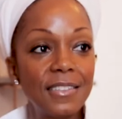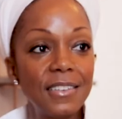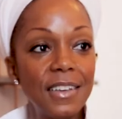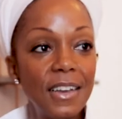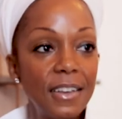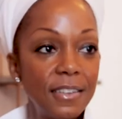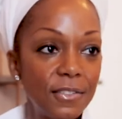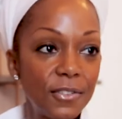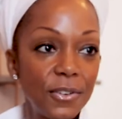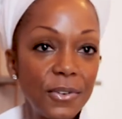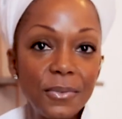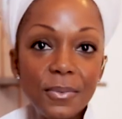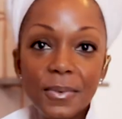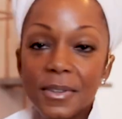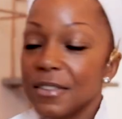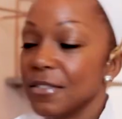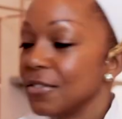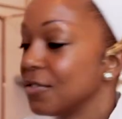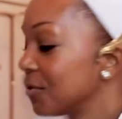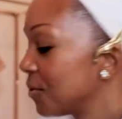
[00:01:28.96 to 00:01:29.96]
a tea, I start
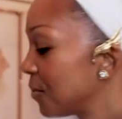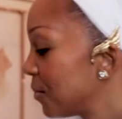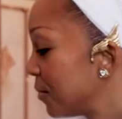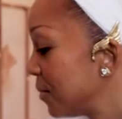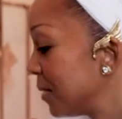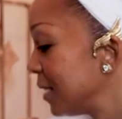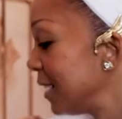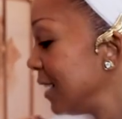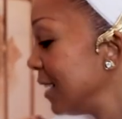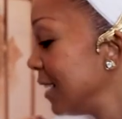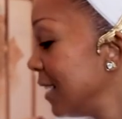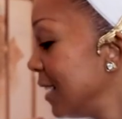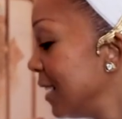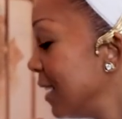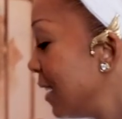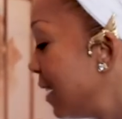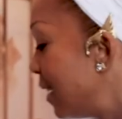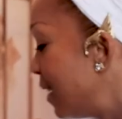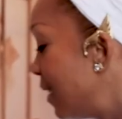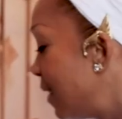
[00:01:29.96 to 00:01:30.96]
with a story.
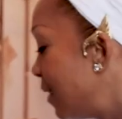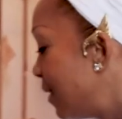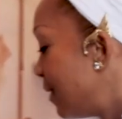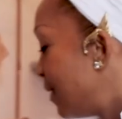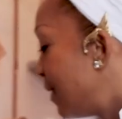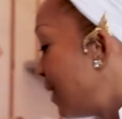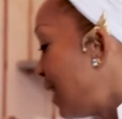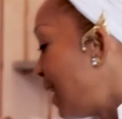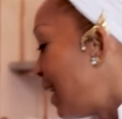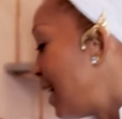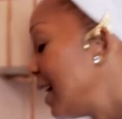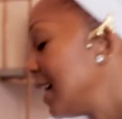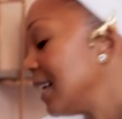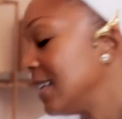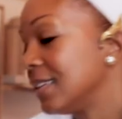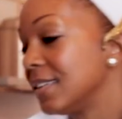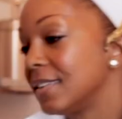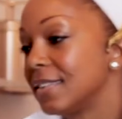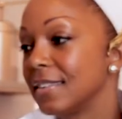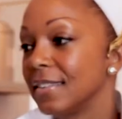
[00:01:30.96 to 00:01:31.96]

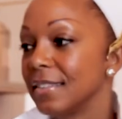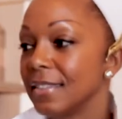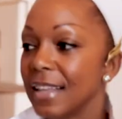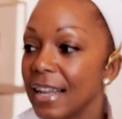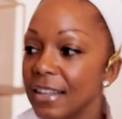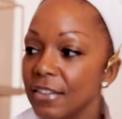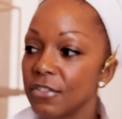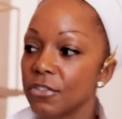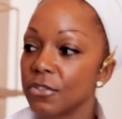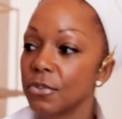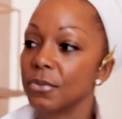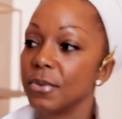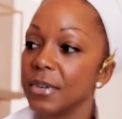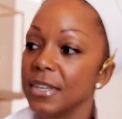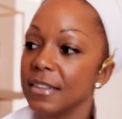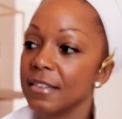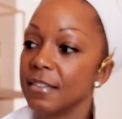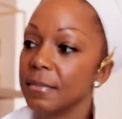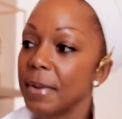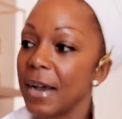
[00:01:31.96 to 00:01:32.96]
And that story
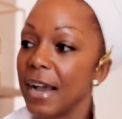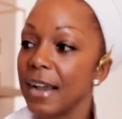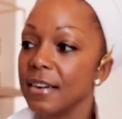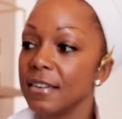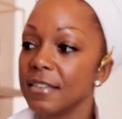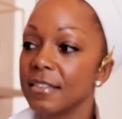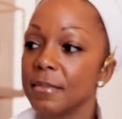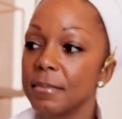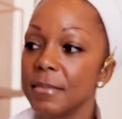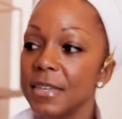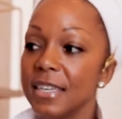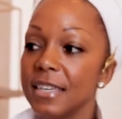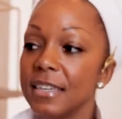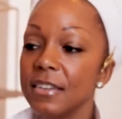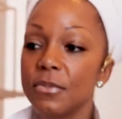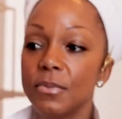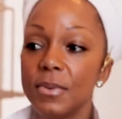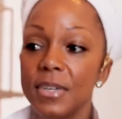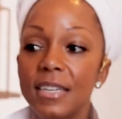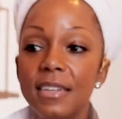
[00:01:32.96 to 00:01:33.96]
inspires me
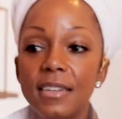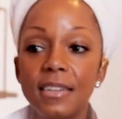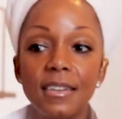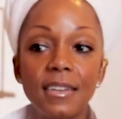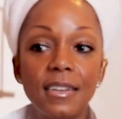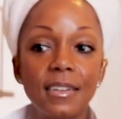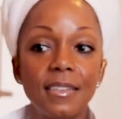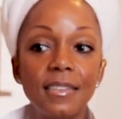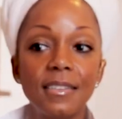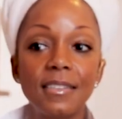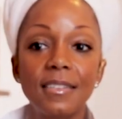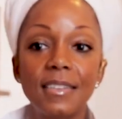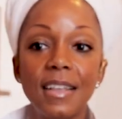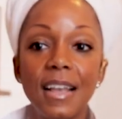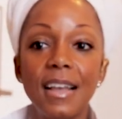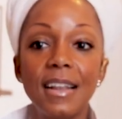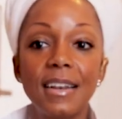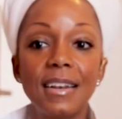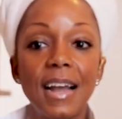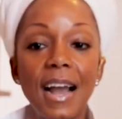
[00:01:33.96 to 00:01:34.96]
ingredients
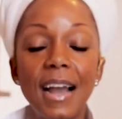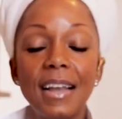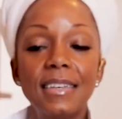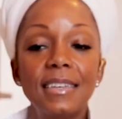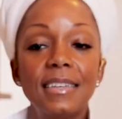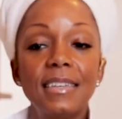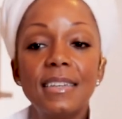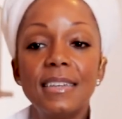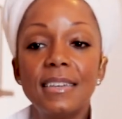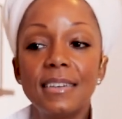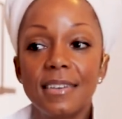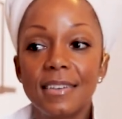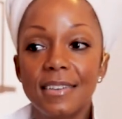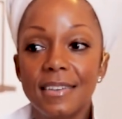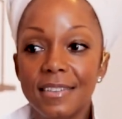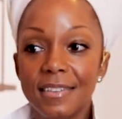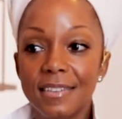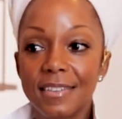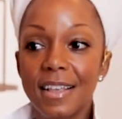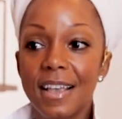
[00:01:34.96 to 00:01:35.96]
and
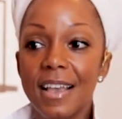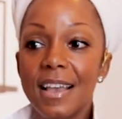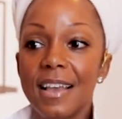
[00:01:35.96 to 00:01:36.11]
ideas